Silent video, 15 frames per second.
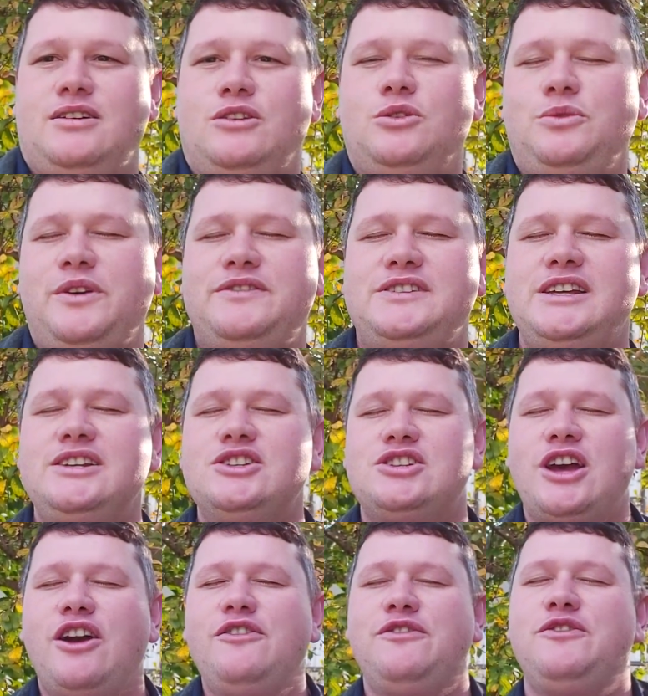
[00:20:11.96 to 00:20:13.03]
Lord, we've seen
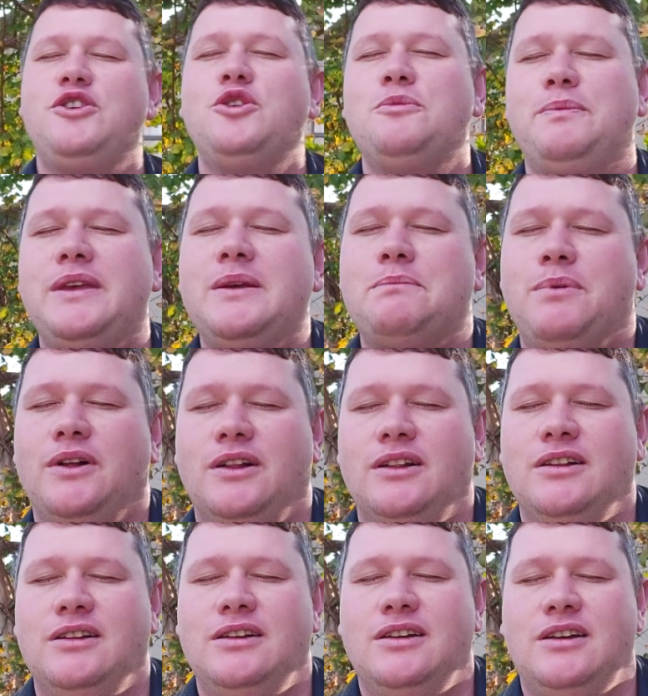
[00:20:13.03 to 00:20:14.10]
so few
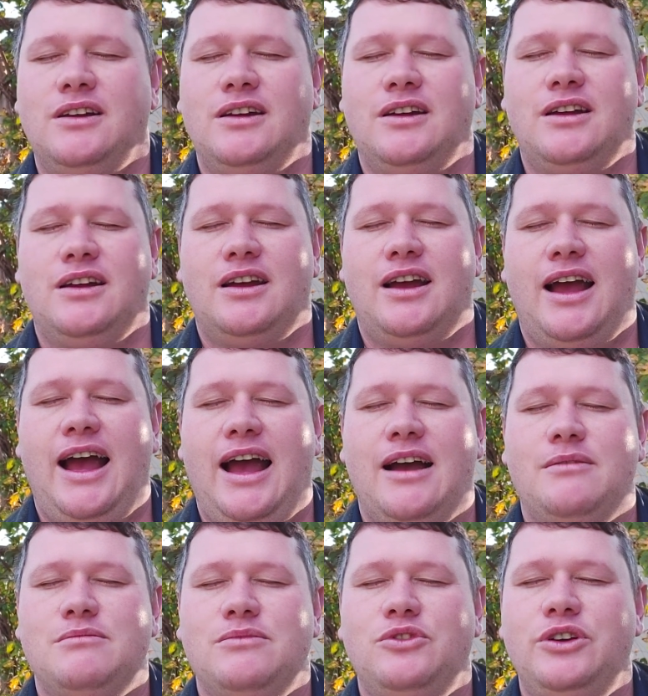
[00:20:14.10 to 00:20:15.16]
people
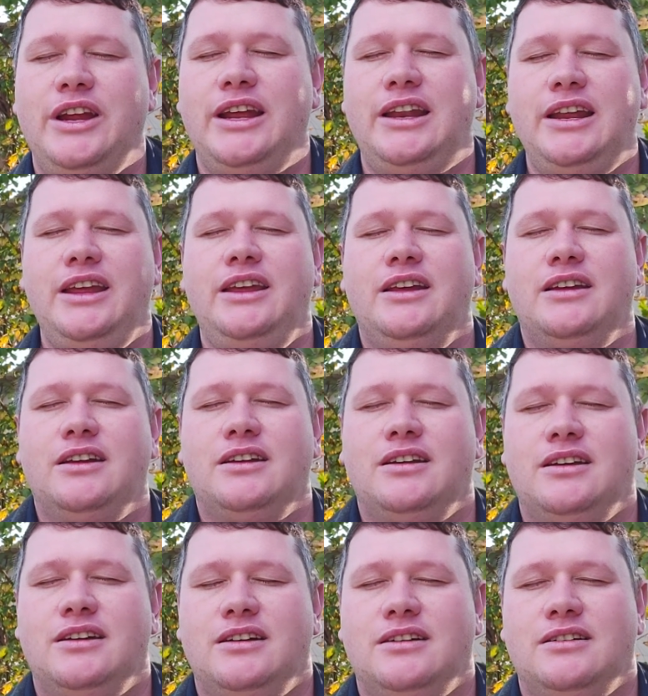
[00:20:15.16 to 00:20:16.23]
really
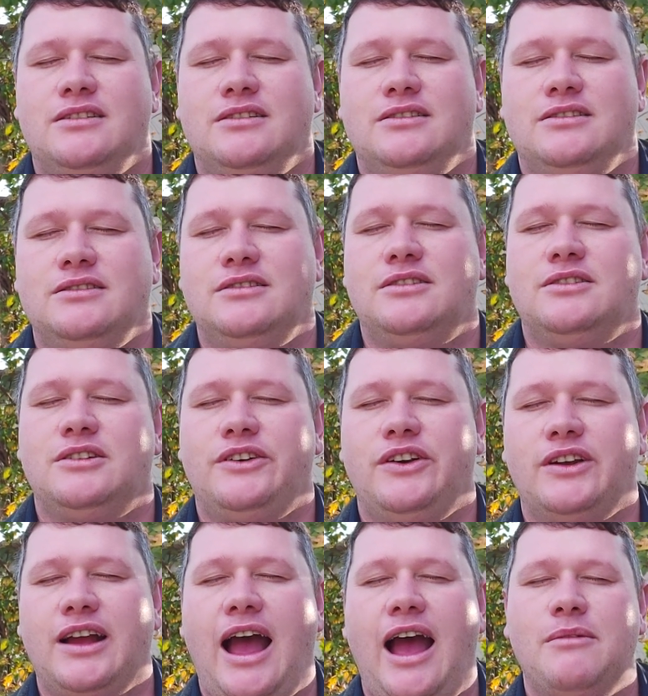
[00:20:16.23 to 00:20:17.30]

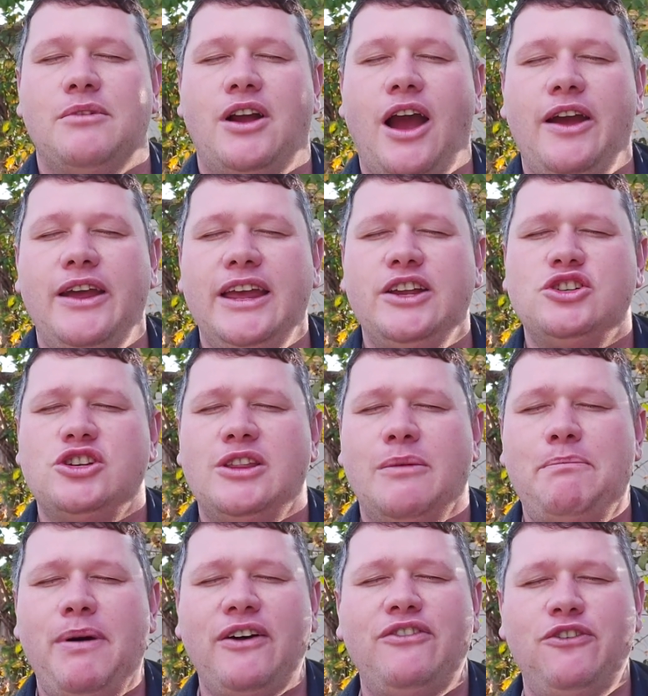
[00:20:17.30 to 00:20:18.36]
going into the
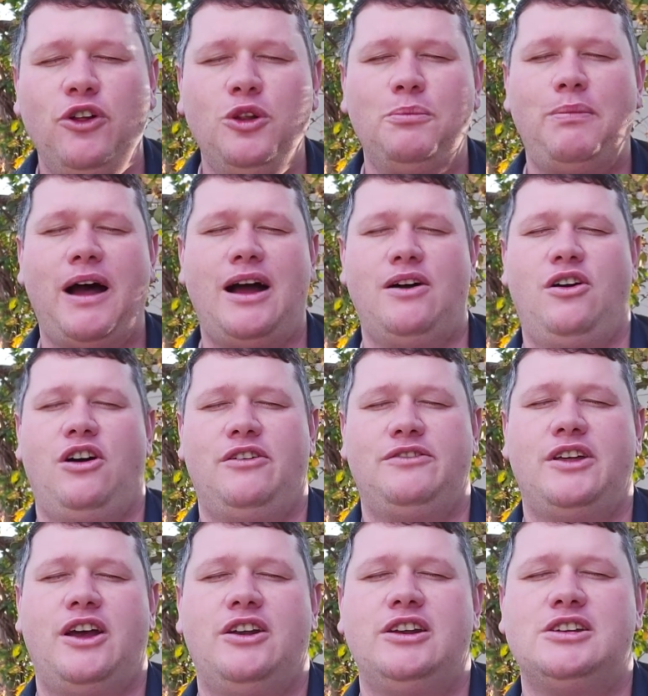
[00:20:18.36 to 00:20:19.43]
full power of
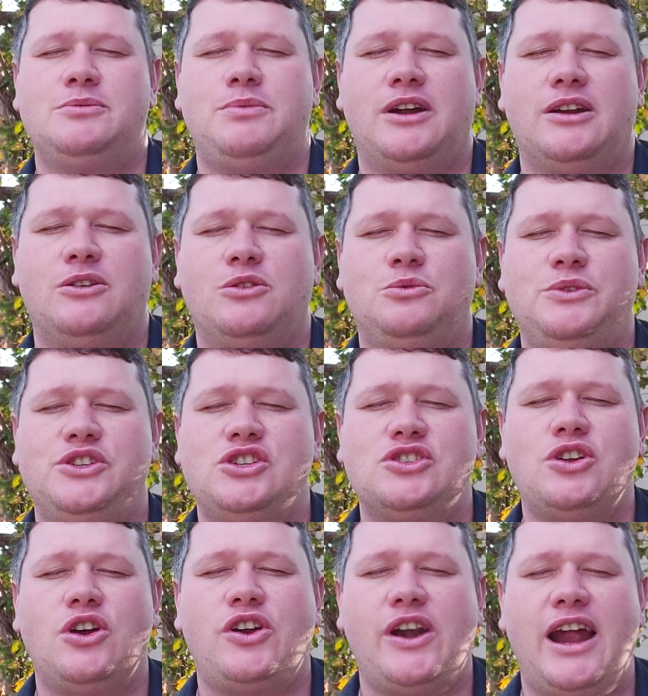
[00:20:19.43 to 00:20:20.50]
the Holy Spirit. Lord, we're just
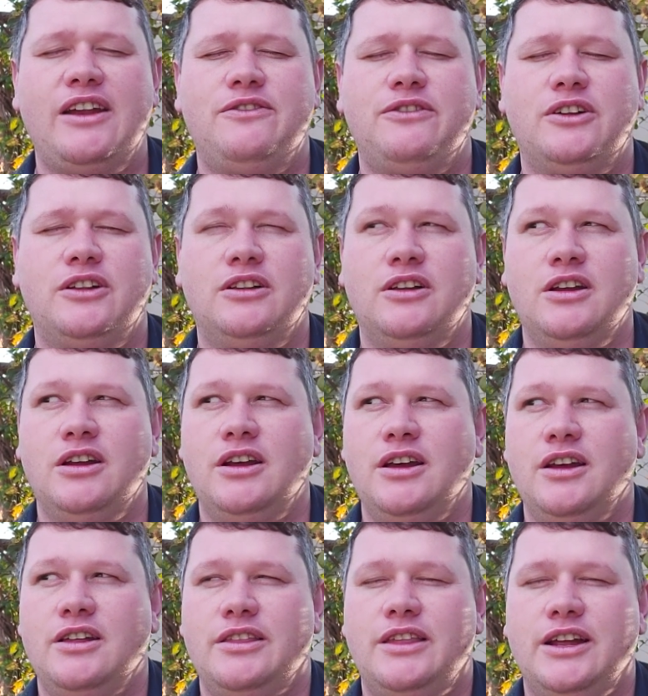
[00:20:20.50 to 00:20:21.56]
so grateful
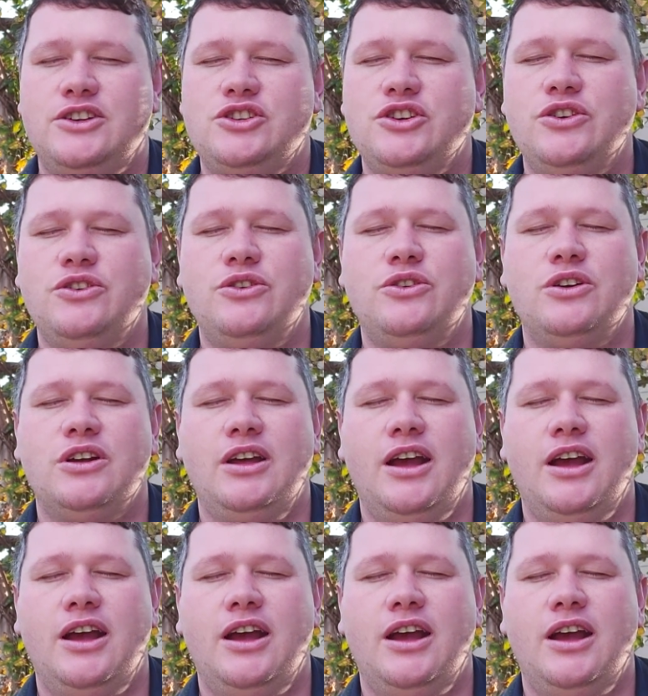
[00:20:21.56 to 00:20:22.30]
that you're